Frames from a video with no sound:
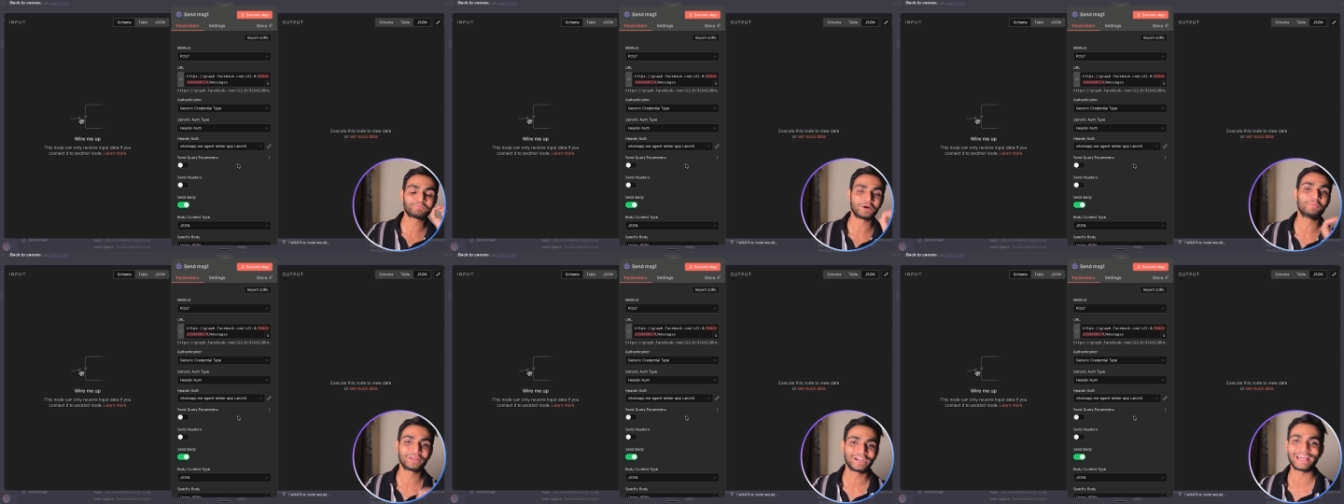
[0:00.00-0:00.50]

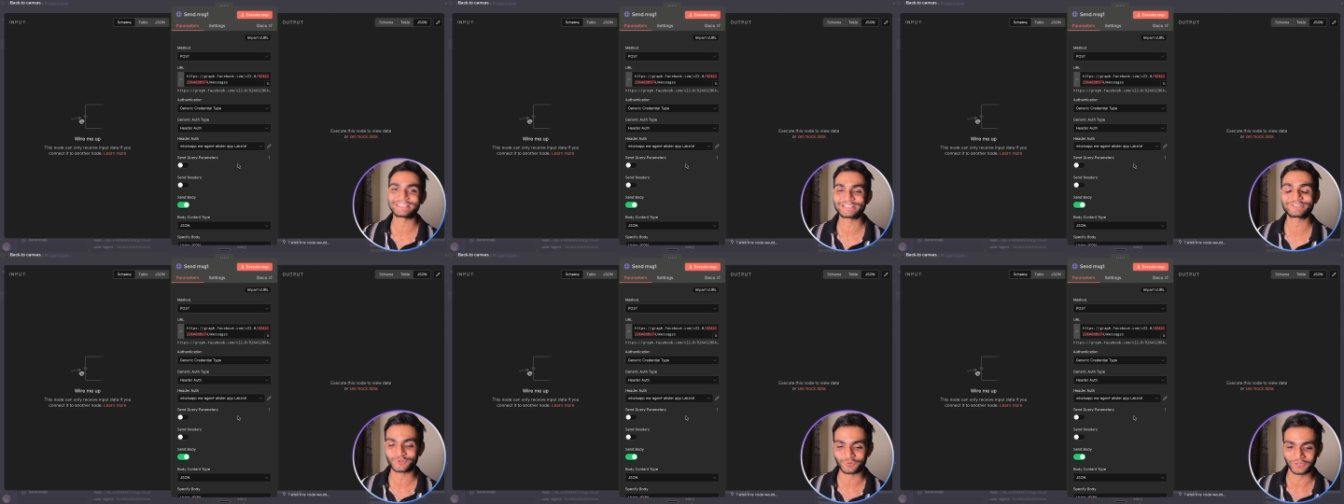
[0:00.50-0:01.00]
permanent
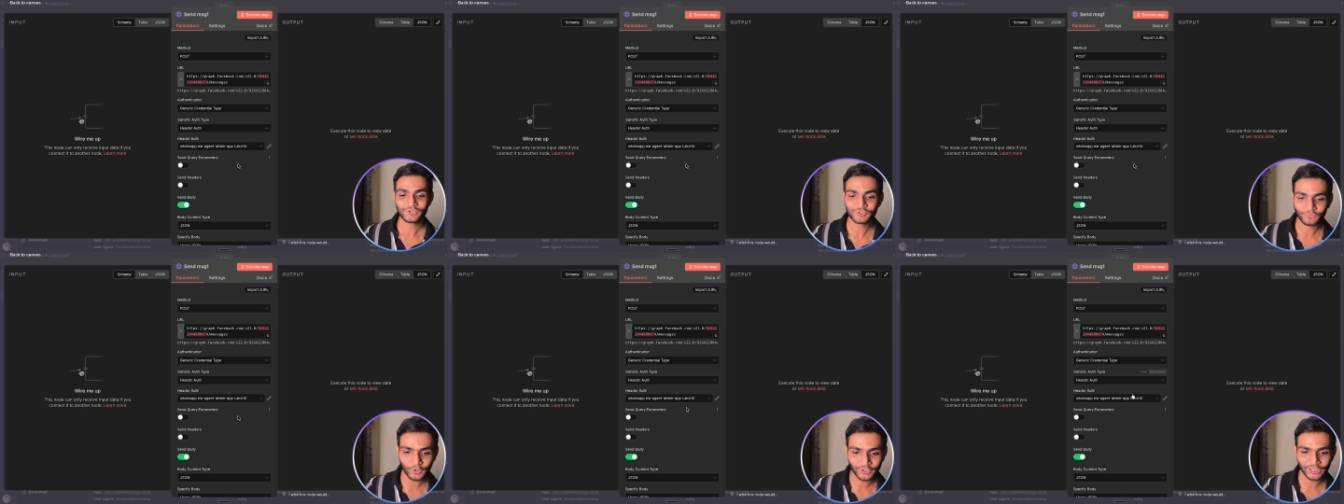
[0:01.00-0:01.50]
access token so
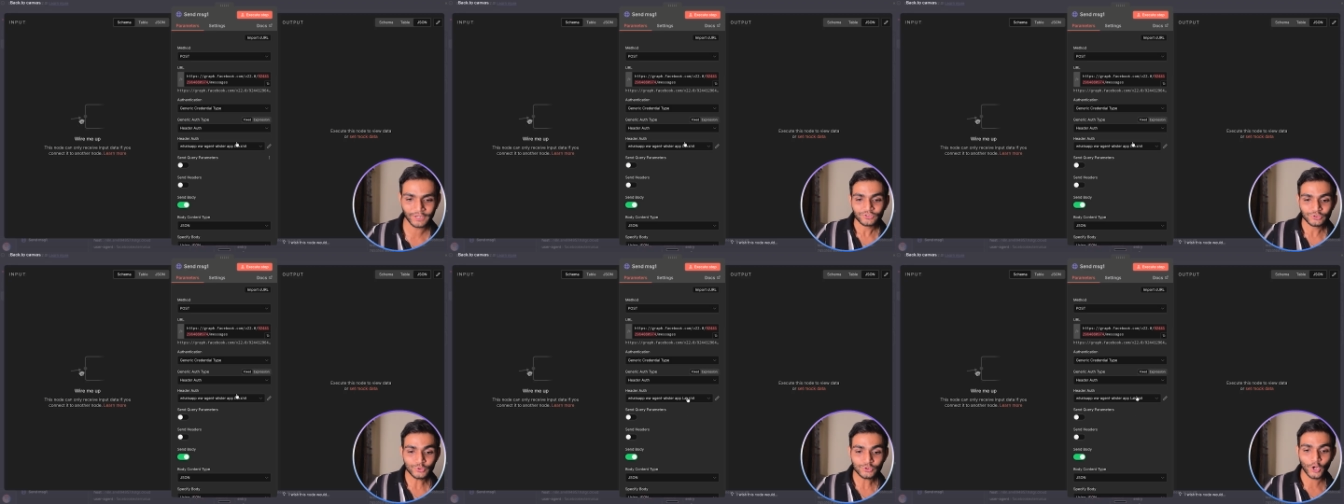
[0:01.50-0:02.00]
for that
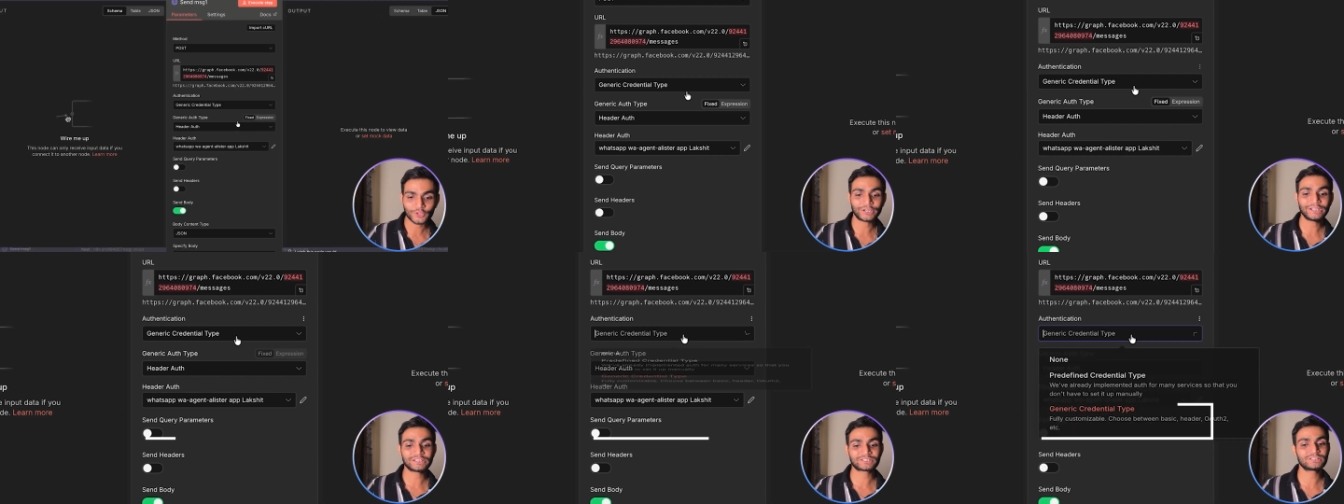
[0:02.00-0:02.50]
choose
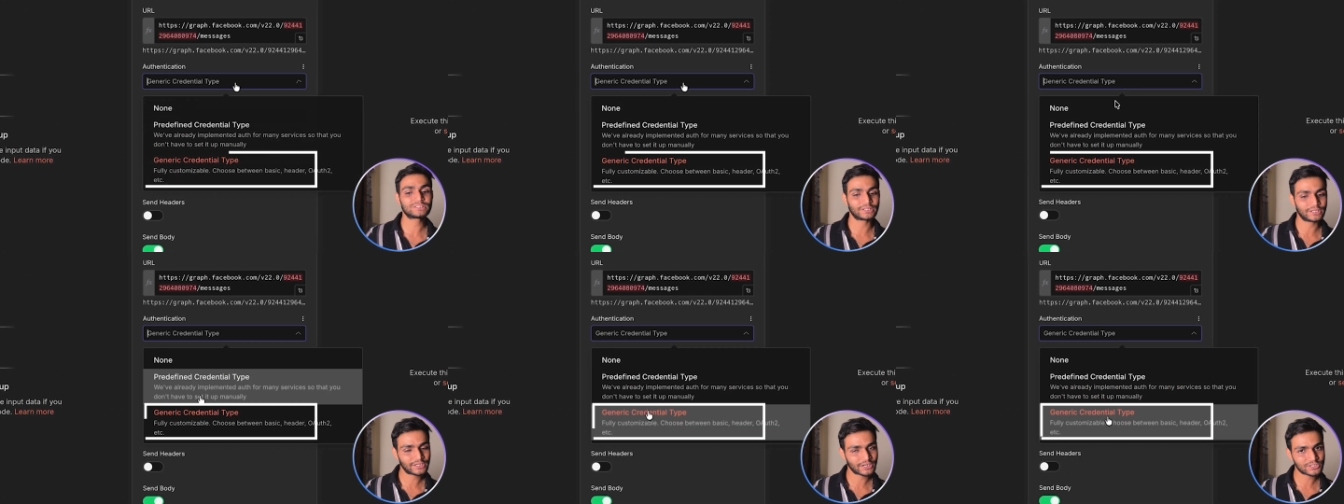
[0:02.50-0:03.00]
authentication
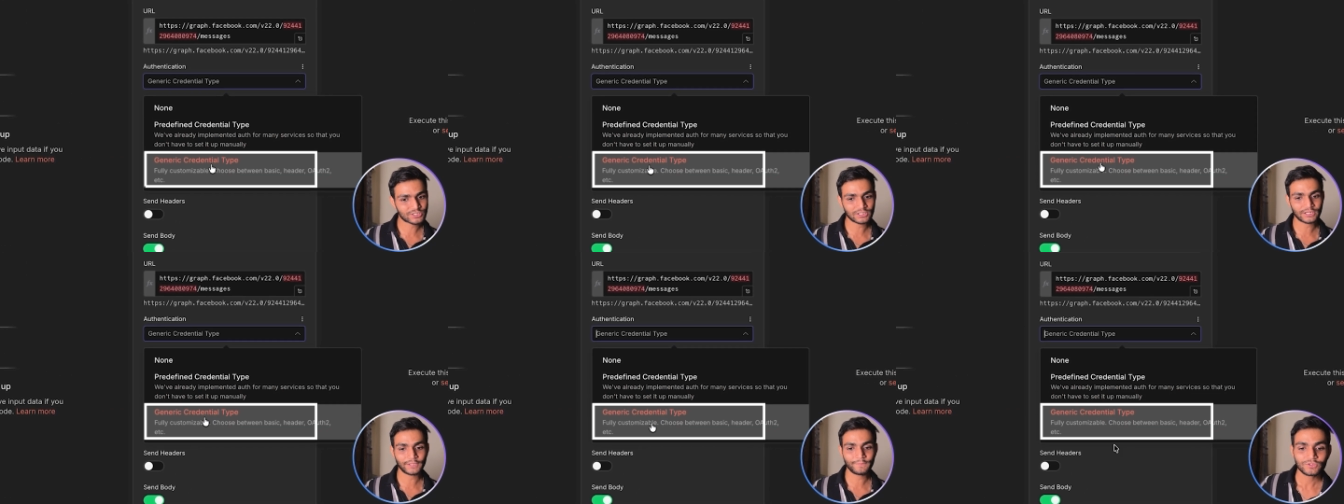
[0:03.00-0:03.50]
generic credential
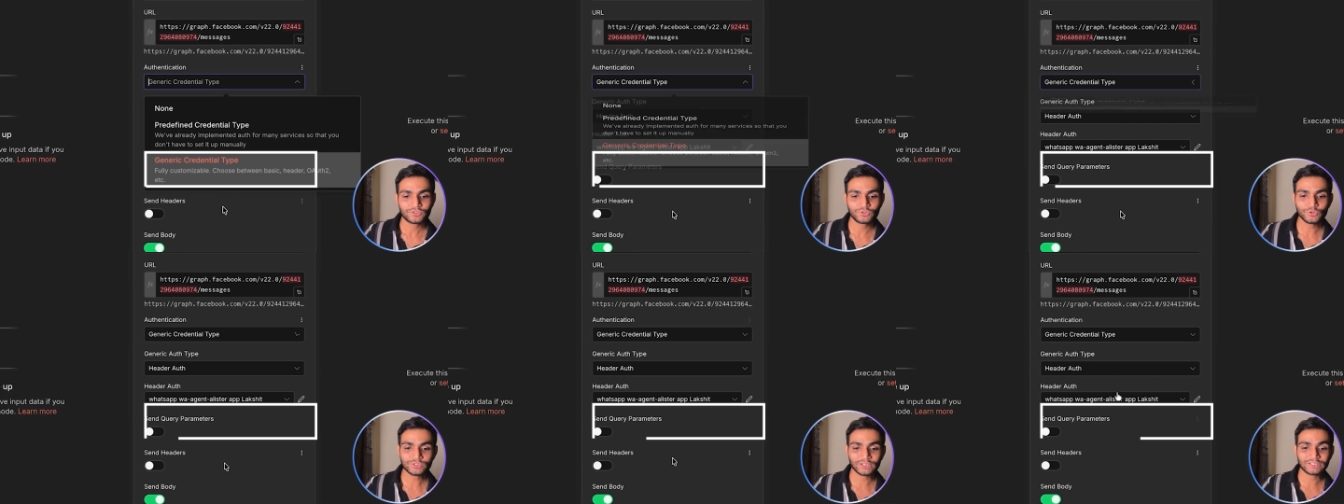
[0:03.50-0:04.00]
type choose